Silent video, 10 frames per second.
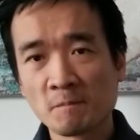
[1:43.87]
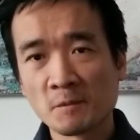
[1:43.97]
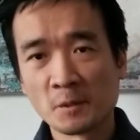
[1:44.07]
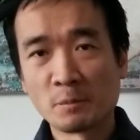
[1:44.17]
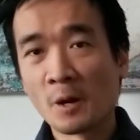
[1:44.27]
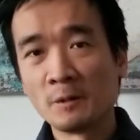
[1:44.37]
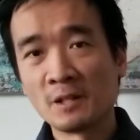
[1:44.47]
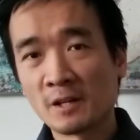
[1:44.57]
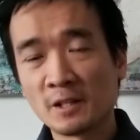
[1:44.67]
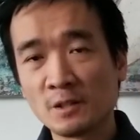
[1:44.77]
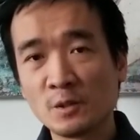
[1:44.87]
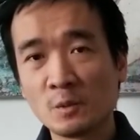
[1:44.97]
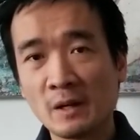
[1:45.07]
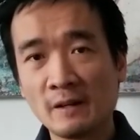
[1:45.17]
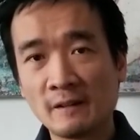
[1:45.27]
you're probably not going to do
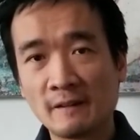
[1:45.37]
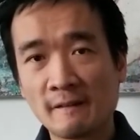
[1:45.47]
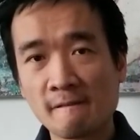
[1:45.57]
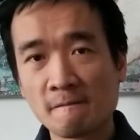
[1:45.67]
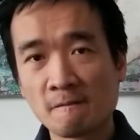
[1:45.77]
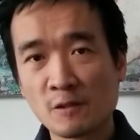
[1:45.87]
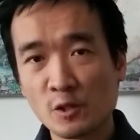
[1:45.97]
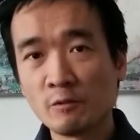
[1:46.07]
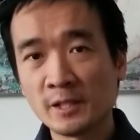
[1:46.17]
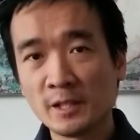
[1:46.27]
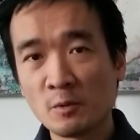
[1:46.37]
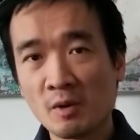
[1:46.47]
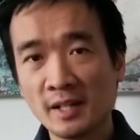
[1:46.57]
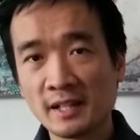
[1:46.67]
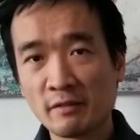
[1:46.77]
well. Do you really
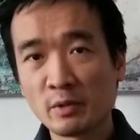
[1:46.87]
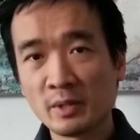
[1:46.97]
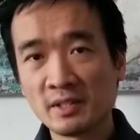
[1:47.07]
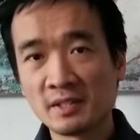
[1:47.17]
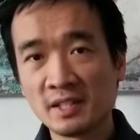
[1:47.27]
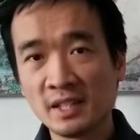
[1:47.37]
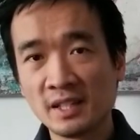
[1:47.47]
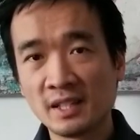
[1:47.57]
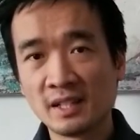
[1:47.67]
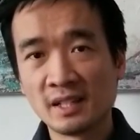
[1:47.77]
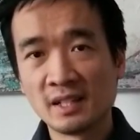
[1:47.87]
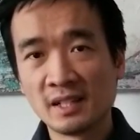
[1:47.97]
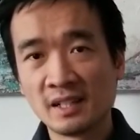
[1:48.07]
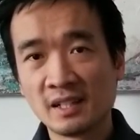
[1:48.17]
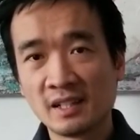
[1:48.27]
want everyone to see
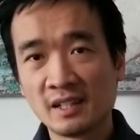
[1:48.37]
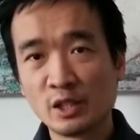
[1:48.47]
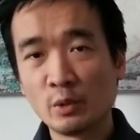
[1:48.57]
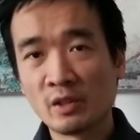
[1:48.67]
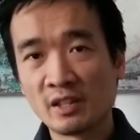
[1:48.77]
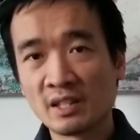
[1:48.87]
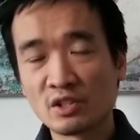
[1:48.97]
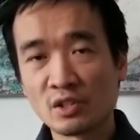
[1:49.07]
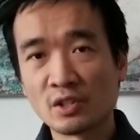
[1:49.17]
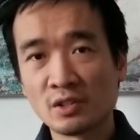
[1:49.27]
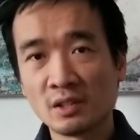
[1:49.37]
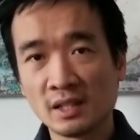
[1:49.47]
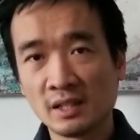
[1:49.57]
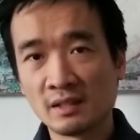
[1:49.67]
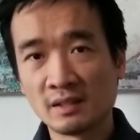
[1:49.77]
you this
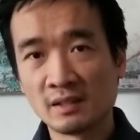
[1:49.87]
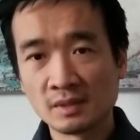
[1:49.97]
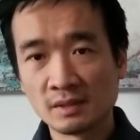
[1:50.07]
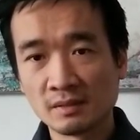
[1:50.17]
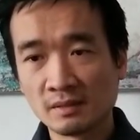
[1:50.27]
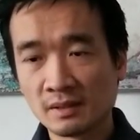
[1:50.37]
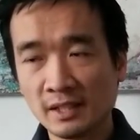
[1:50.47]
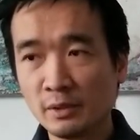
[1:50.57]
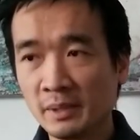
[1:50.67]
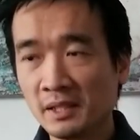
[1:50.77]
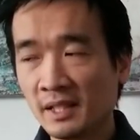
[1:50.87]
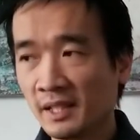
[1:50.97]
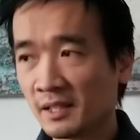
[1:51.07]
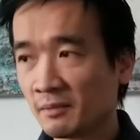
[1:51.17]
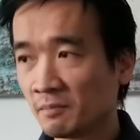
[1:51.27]
early? It'd be
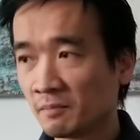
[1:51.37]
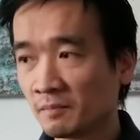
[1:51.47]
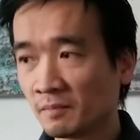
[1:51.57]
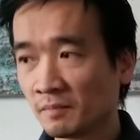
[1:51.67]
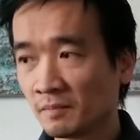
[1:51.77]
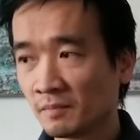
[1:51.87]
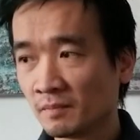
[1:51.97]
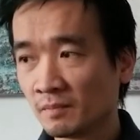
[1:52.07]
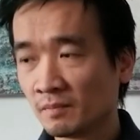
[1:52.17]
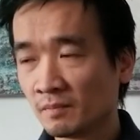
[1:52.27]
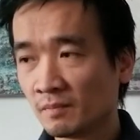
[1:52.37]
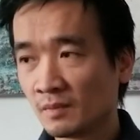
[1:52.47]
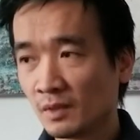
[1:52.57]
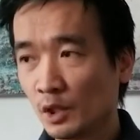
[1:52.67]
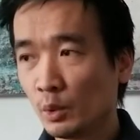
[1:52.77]
like
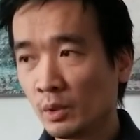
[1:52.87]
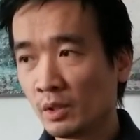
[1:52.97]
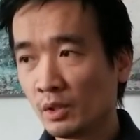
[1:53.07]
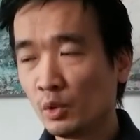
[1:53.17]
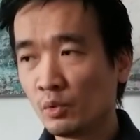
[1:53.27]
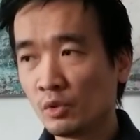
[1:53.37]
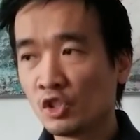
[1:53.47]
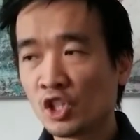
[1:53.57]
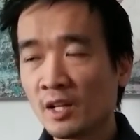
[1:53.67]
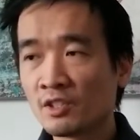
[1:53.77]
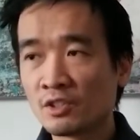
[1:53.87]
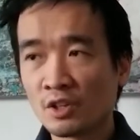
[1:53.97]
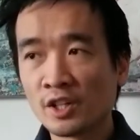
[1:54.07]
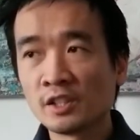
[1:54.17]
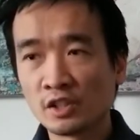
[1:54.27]
you just
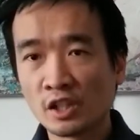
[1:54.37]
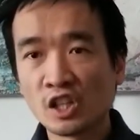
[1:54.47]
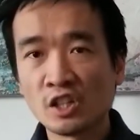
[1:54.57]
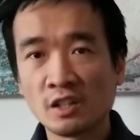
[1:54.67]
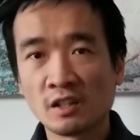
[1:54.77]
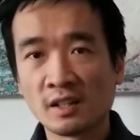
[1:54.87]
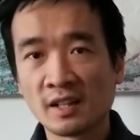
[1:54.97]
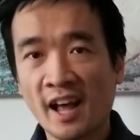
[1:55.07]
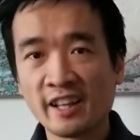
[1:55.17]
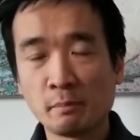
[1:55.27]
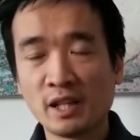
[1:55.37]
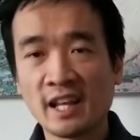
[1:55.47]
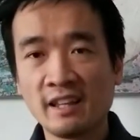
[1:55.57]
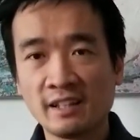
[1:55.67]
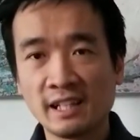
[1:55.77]
started to learn how to
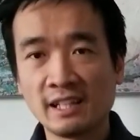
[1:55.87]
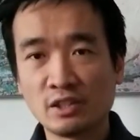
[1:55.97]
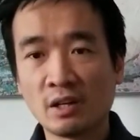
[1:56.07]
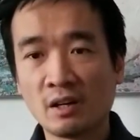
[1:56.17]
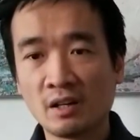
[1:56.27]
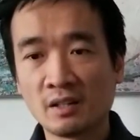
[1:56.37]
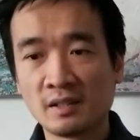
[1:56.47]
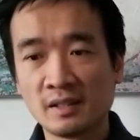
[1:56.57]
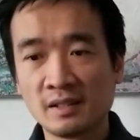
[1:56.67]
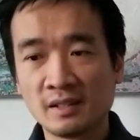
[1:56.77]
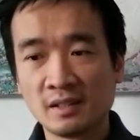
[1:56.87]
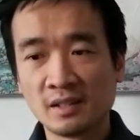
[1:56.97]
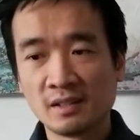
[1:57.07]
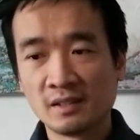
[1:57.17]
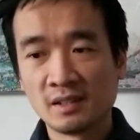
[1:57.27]
play the guitar.
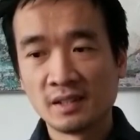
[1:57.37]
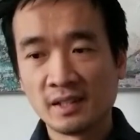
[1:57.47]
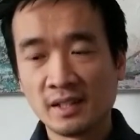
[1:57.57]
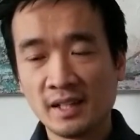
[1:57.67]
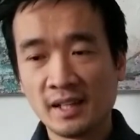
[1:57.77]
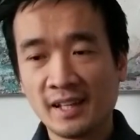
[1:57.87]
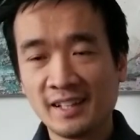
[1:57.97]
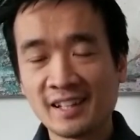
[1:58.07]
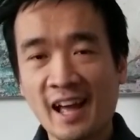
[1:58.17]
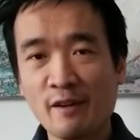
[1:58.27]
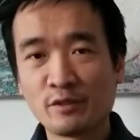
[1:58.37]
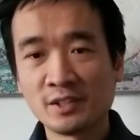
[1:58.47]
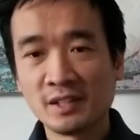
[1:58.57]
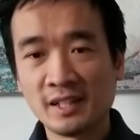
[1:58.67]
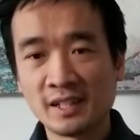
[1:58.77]
And
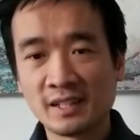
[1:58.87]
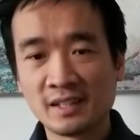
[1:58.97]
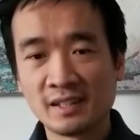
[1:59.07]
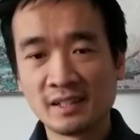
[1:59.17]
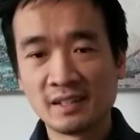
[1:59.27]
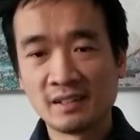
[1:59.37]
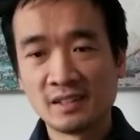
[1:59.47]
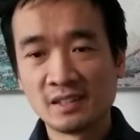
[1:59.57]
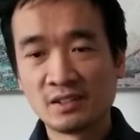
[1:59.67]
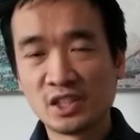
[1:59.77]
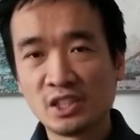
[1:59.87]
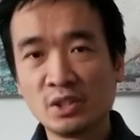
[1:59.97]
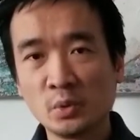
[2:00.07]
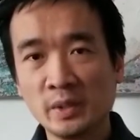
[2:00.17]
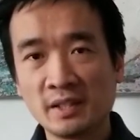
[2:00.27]
after like
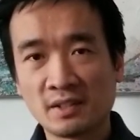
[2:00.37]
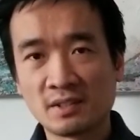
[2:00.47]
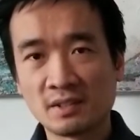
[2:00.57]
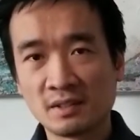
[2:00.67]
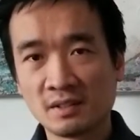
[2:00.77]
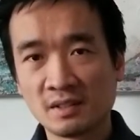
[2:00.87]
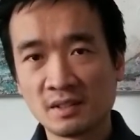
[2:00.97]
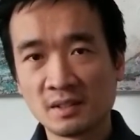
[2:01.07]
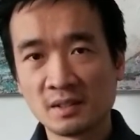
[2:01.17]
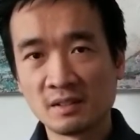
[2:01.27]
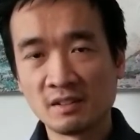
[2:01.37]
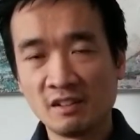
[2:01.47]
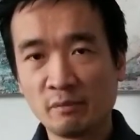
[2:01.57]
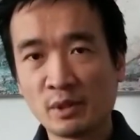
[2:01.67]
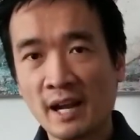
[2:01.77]
2 weeks
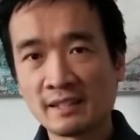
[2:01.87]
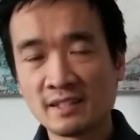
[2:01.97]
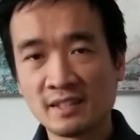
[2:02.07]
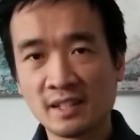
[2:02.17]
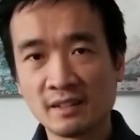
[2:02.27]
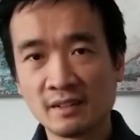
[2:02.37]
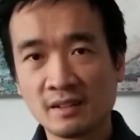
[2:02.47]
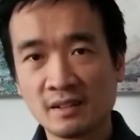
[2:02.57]
of practicing,